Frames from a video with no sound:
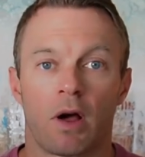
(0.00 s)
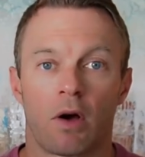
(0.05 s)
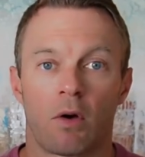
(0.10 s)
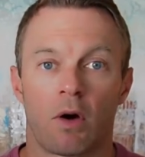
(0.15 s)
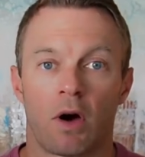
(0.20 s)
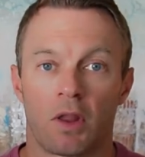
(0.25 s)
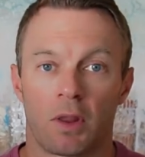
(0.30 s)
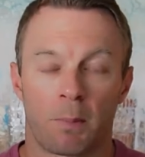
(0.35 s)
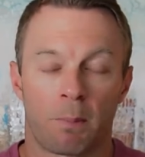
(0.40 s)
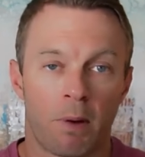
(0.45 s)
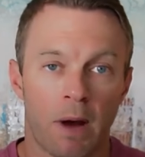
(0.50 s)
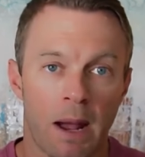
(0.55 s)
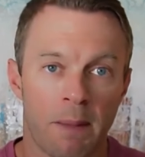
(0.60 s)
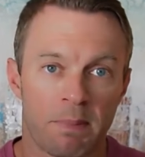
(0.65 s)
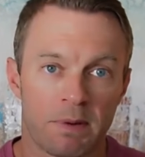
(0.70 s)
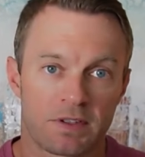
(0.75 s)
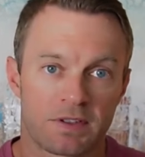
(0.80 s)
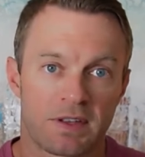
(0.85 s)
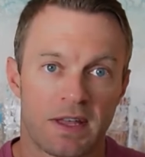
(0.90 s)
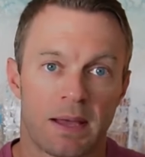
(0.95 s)
on the proper
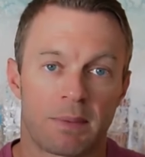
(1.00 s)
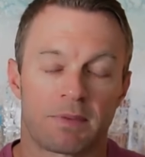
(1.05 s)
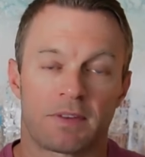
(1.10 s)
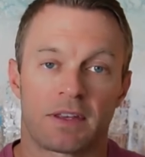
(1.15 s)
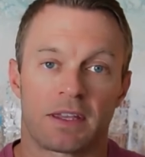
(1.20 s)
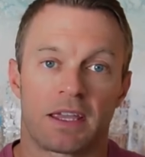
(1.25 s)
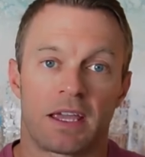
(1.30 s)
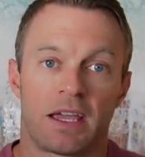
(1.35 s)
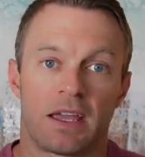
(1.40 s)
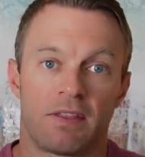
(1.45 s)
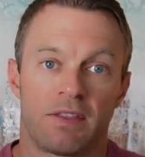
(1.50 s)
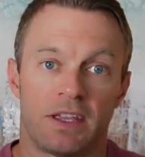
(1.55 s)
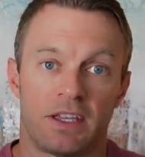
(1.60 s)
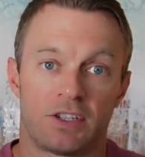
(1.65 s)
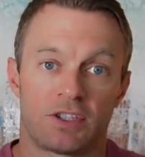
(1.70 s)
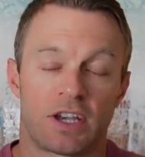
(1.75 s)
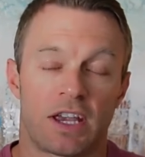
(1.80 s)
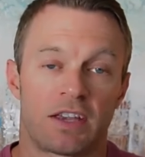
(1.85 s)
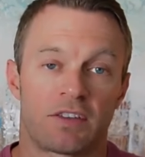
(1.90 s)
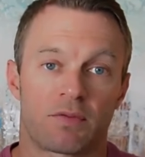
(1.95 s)
steps to get the
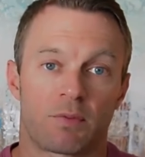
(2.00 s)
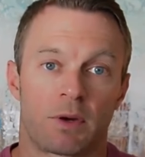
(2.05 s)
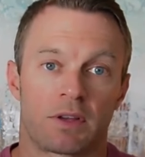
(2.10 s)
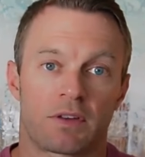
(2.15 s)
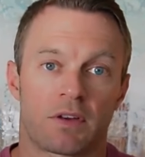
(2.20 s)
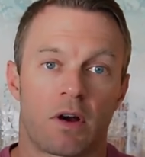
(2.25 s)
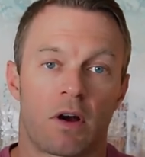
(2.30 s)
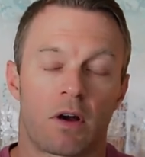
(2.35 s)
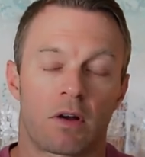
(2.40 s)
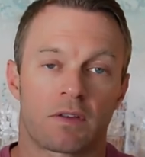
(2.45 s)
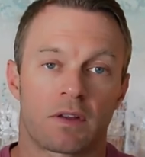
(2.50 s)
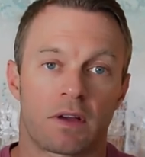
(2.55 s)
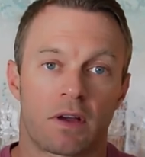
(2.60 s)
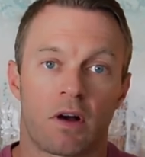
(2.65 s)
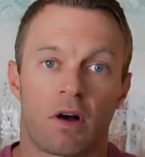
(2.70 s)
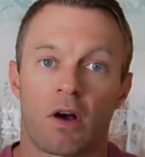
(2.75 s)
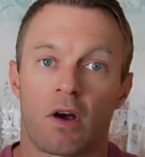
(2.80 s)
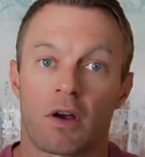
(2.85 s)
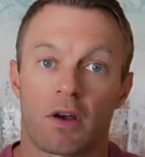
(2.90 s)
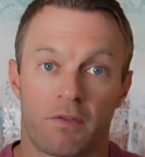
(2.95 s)
Chase Ritz-Carlton
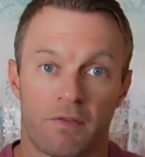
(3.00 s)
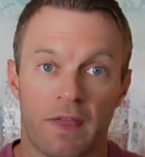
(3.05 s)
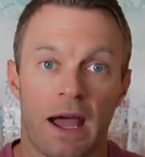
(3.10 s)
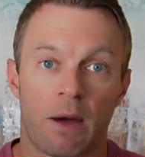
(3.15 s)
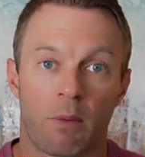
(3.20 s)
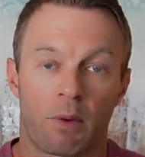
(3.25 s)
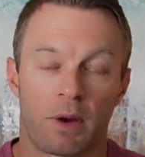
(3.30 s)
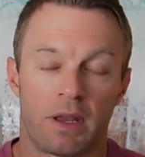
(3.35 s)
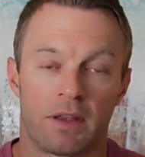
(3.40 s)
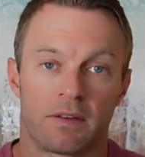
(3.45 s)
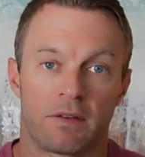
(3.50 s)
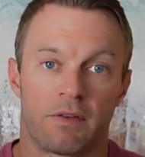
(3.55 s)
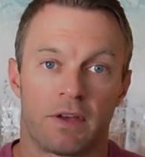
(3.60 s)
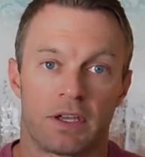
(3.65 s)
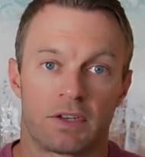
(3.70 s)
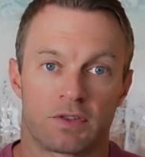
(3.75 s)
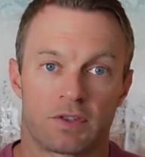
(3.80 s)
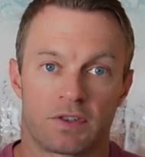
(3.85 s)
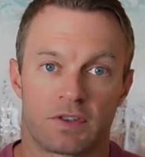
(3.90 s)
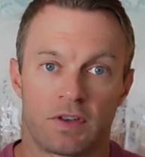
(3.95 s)
card if that one is of
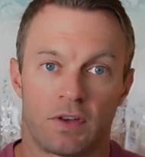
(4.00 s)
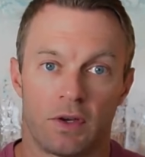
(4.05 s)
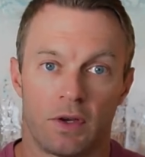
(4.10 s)
interest to you.